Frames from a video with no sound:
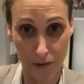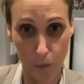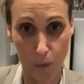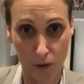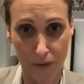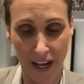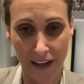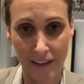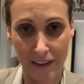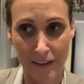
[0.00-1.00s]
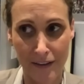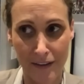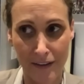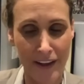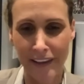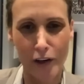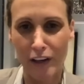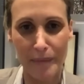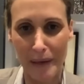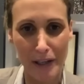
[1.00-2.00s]
committee's exorbitant budget
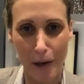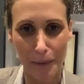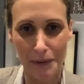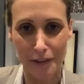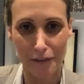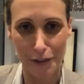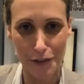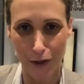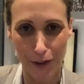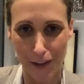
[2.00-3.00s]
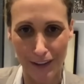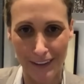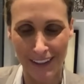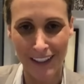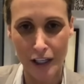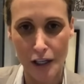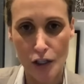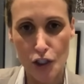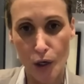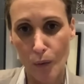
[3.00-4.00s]
had raised eyebrows almost
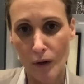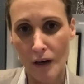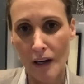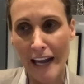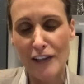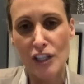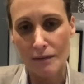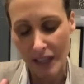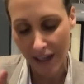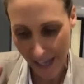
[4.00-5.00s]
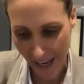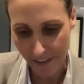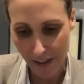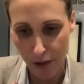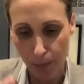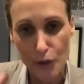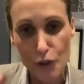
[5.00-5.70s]
immediately, and accusations of